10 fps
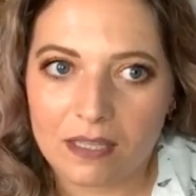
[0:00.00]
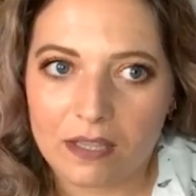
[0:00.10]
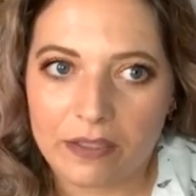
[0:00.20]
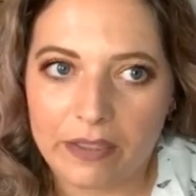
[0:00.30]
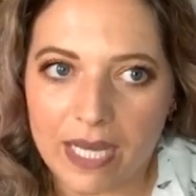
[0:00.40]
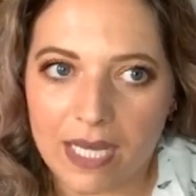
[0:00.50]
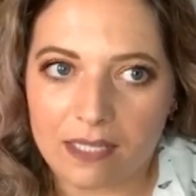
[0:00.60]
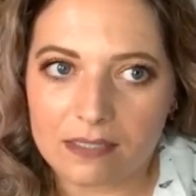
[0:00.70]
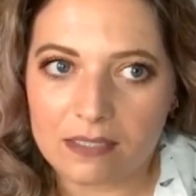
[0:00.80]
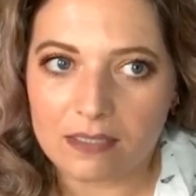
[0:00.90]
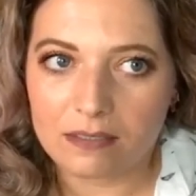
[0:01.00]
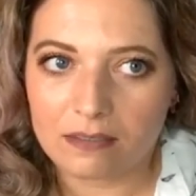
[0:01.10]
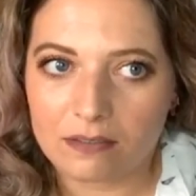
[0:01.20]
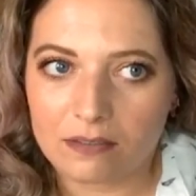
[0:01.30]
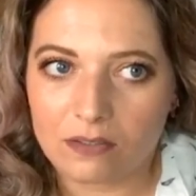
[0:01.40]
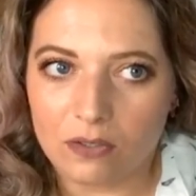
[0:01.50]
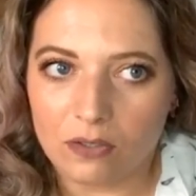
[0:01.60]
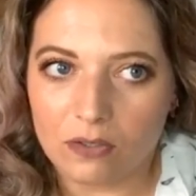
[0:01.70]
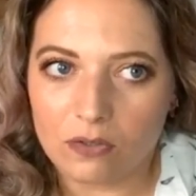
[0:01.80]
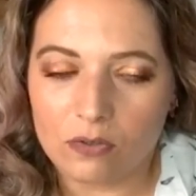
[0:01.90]
that
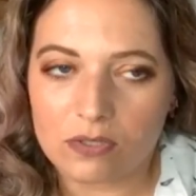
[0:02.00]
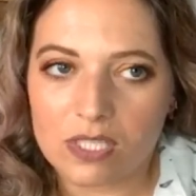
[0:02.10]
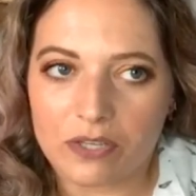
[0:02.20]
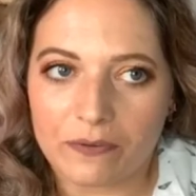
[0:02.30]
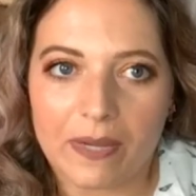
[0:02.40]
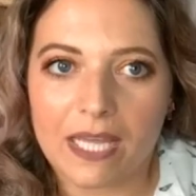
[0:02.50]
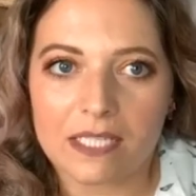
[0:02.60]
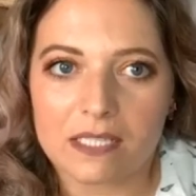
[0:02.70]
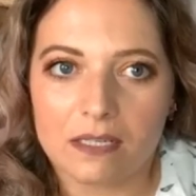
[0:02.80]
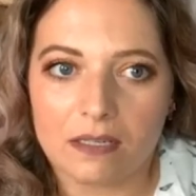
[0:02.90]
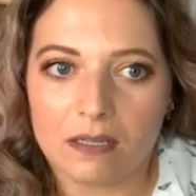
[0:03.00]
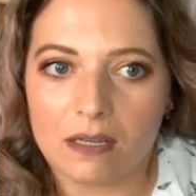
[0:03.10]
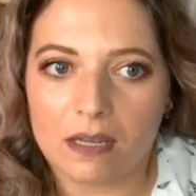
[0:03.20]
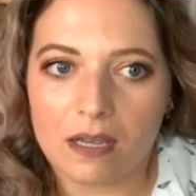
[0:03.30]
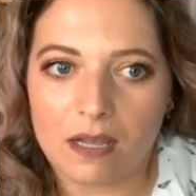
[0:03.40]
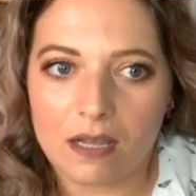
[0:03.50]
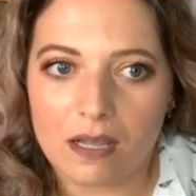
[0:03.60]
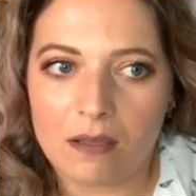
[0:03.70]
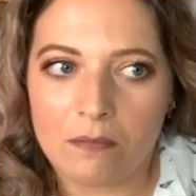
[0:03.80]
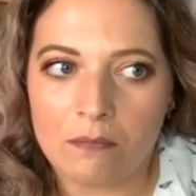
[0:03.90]
also had
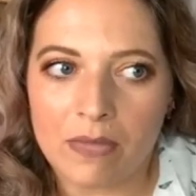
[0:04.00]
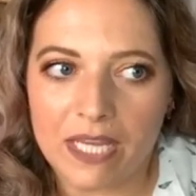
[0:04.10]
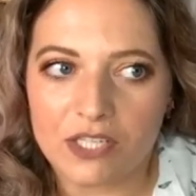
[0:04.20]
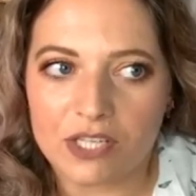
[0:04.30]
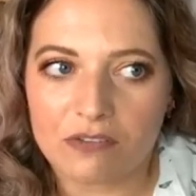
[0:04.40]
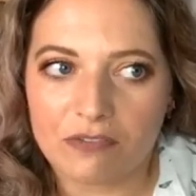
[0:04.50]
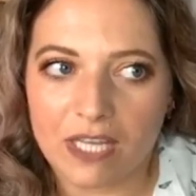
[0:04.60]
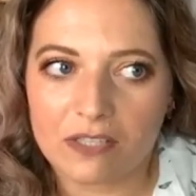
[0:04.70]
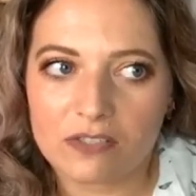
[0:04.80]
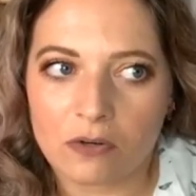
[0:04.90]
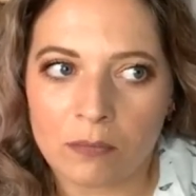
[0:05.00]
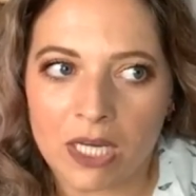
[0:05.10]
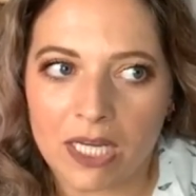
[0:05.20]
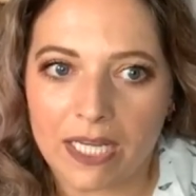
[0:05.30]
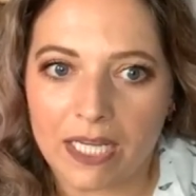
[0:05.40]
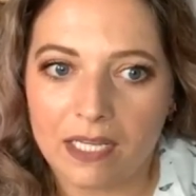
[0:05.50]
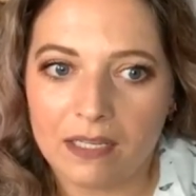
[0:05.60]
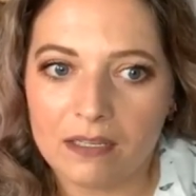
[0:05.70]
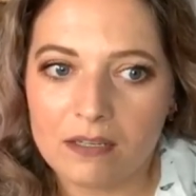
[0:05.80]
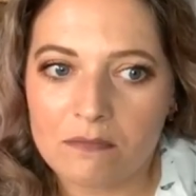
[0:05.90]
a major effect on my
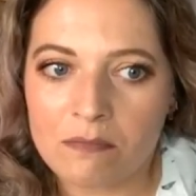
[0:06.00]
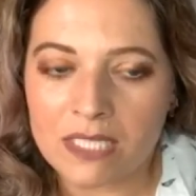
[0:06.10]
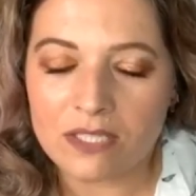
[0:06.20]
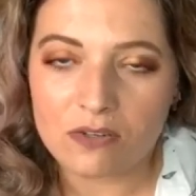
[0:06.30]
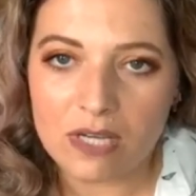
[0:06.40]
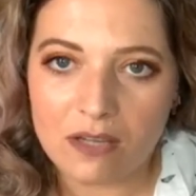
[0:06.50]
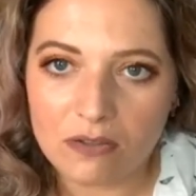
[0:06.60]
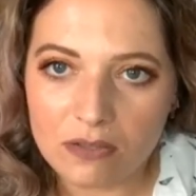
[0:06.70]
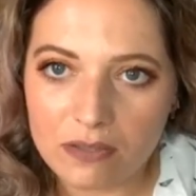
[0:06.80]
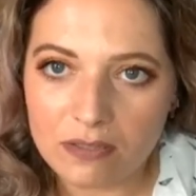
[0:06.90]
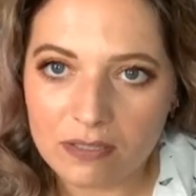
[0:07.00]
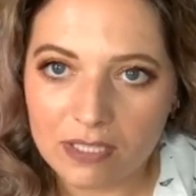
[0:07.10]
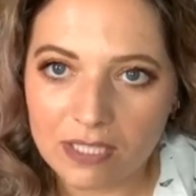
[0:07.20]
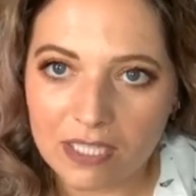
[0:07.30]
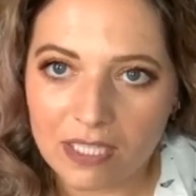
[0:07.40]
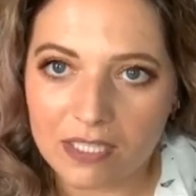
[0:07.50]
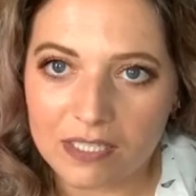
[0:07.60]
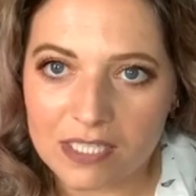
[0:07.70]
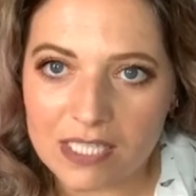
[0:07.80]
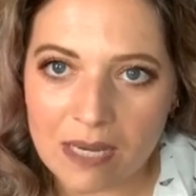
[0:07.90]
mental health at the
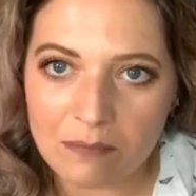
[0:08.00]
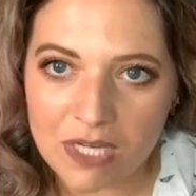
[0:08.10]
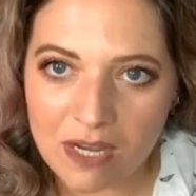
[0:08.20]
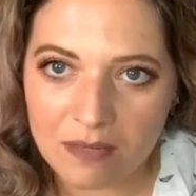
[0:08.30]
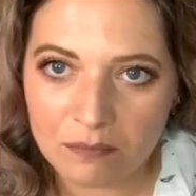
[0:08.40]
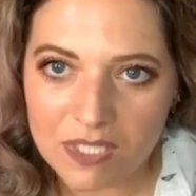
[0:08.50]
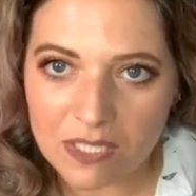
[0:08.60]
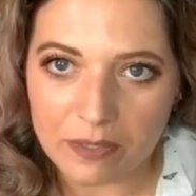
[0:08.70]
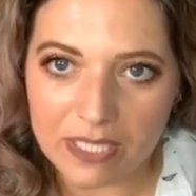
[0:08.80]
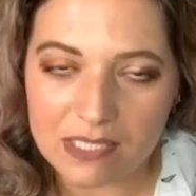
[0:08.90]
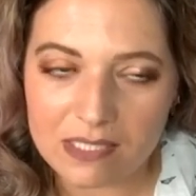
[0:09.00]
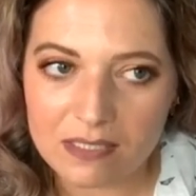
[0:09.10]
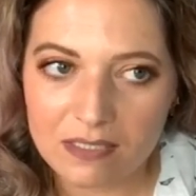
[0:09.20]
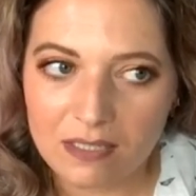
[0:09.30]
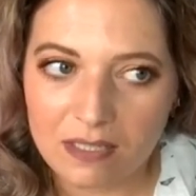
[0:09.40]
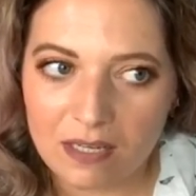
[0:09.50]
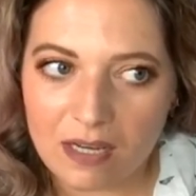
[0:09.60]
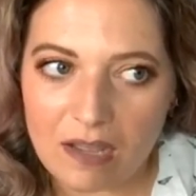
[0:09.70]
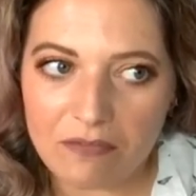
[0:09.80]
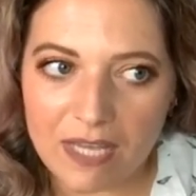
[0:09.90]
same time. So
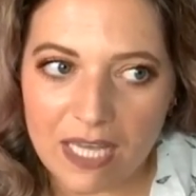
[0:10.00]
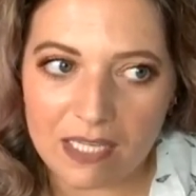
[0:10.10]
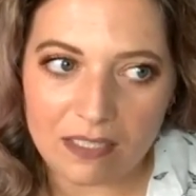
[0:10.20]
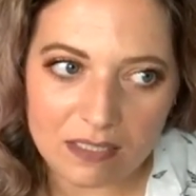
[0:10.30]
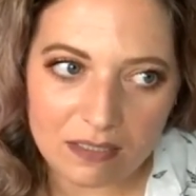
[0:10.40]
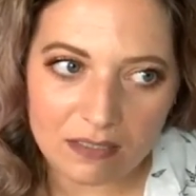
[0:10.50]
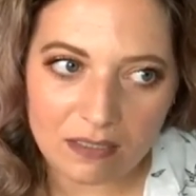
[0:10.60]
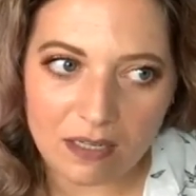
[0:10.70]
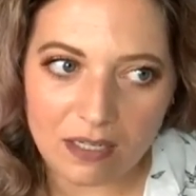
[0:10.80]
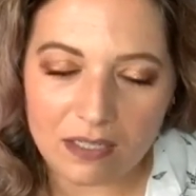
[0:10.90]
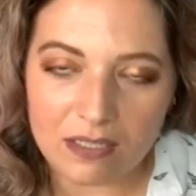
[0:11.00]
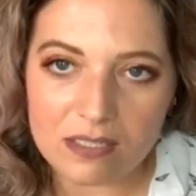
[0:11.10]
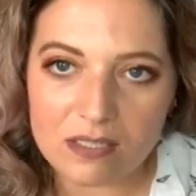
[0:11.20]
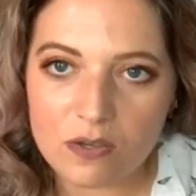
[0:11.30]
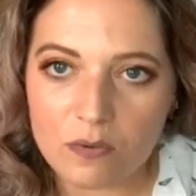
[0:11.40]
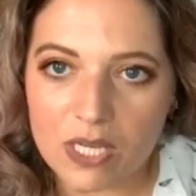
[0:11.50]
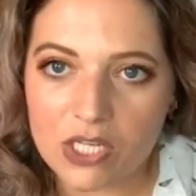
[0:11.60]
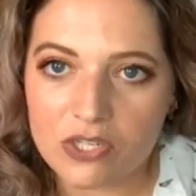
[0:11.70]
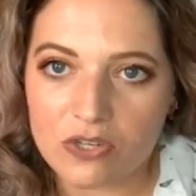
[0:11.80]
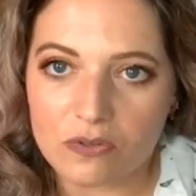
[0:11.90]
I've had kind of these two
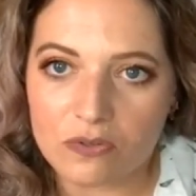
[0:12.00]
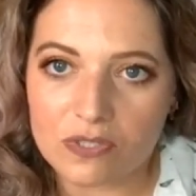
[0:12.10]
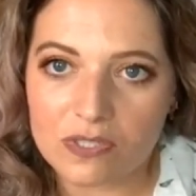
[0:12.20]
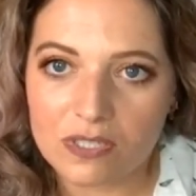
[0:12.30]
issues,